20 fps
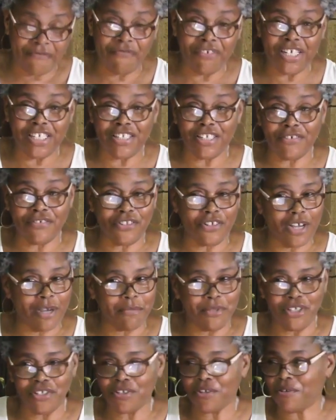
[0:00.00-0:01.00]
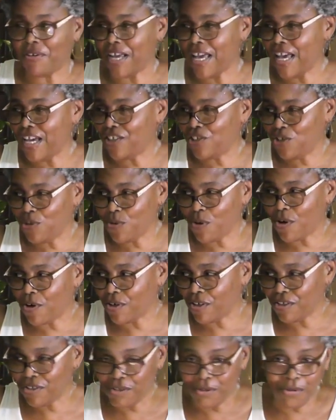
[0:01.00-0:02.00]
offensive, so I'm just going to ask you all
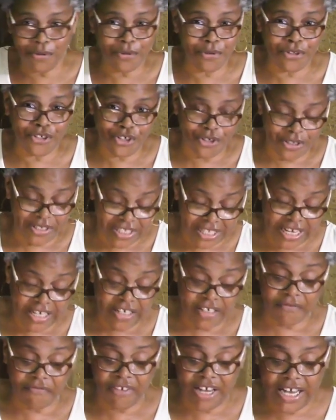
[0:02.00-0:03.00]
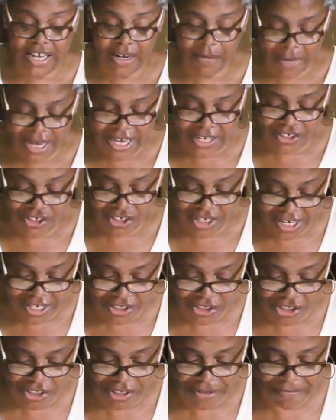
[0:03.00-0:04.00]
to use your sanctified
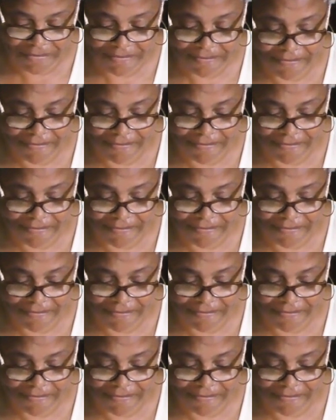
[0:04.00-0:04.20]
imagination.